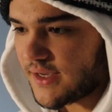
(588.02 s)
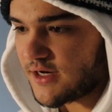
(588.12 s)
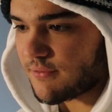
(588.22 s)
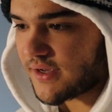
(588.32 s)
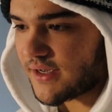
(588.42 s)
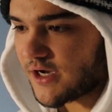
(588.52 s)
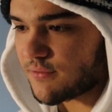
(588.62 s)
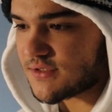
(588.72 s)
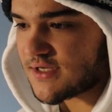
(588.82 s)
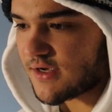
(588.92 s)
Anyway, I
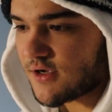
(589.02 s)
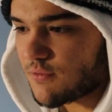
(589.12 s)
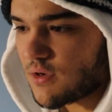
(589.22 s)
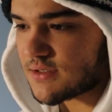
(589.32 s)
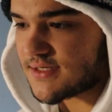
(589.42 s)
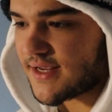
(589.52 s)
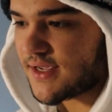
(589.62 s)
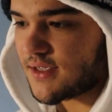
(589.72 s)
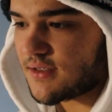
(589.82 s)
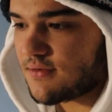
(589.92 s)
was taking a walk
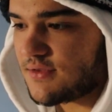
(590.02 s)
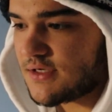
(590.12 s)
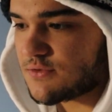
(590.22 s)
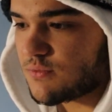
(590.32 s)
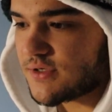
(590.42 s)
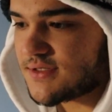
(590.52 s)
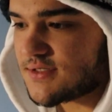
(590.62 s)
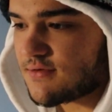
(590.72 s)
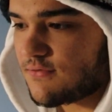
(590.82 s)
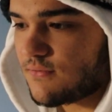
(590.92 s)
today. These
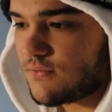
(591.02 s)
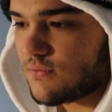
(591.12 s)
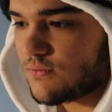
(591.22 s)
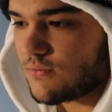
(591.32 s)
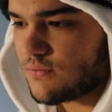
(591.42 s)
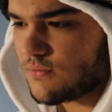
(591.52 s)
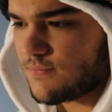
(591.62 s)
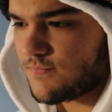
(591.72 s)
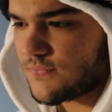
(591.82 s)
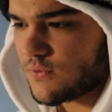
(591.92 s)
woods
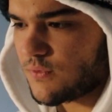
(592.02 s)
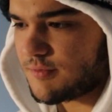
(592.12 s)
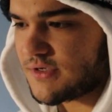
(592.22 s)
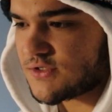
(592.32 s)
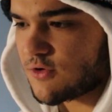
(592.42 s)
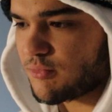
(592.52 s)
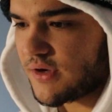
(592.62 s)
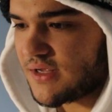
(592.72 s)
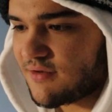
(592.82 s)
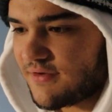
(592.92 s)
would be so
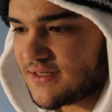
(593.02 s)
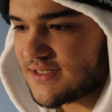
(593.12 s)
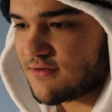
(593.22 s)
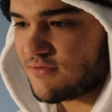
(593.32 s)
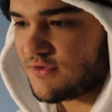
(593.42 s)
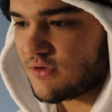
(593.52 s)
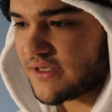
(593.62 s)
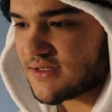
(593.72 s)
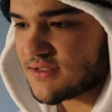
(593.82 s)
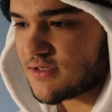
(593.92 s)
pretty if I didn't feel
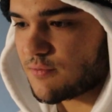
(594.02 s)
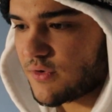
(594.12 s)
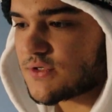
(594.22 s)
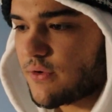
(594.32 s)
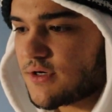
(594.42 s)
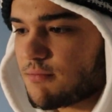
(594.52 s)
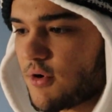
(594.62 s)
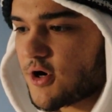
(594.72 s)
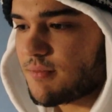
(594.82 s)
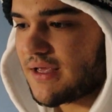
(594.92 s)
like someone was going to
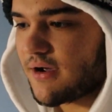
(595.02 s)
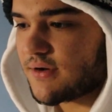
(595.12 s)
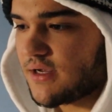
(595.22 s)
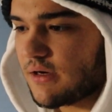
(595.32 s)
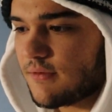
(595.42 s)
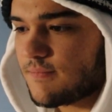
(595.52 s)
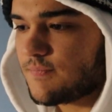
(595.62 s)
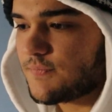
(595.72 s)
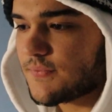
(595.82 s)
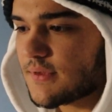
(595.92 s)
murder me out here.
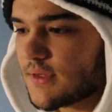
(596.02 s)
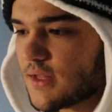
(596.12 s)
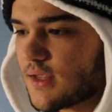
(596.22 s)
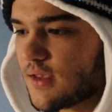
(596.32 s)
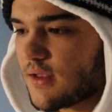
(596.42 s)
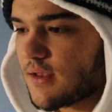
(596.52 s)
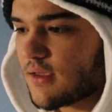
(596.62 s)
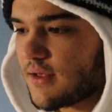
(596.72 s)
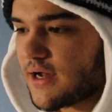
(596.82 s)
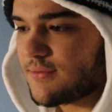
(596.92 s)

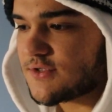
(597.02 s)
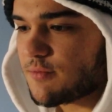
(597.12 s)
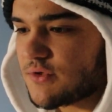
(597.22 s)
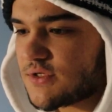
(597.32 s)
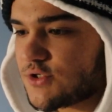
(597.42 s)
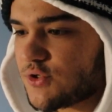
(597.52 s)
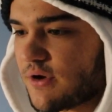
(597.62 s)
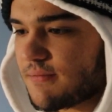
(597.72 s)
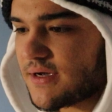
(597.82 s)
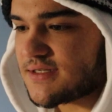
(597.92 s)
I was almost
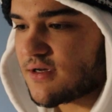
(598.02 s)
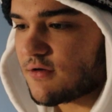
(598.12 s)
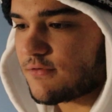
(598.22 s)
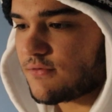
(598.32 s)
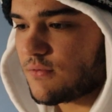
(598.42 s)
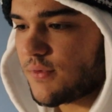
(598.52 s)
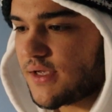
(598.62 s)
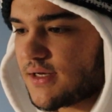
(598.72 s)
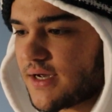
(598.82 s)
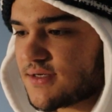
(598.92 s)
enjoying myself
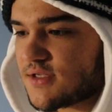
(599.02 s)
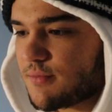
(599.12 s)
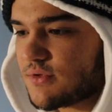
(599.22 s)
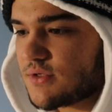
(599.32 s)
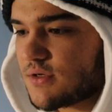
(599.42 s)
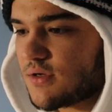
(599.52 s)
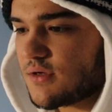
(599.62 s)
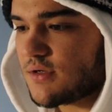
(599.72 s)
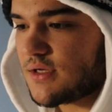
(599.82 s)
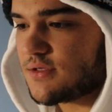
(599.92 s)
when I stumbled
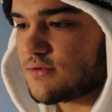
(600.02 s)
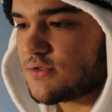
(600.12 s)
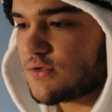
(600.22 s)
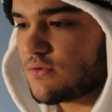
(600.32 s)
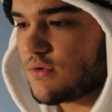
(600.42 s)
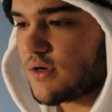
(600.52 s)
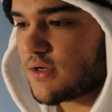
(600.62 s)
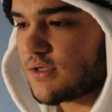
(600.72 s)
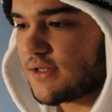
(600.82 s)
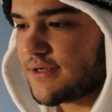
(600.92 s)
into a
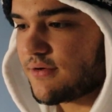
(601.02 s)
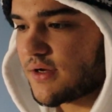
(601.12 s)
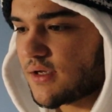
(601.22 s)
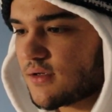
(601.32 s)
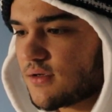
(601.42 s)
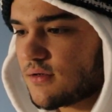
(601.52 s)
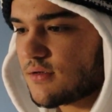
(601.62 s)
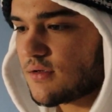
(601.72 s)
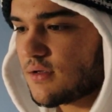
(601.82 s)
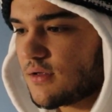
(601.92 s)
clearing
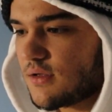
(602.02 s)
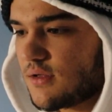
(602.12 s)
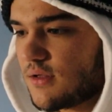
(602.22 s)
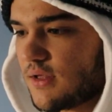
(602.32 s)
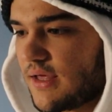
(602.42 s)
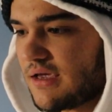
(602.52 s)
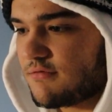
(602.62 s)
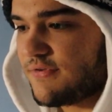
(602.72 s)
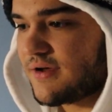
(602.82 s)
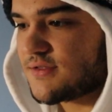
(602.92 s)

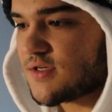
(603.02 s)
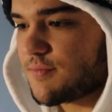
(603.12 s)
and found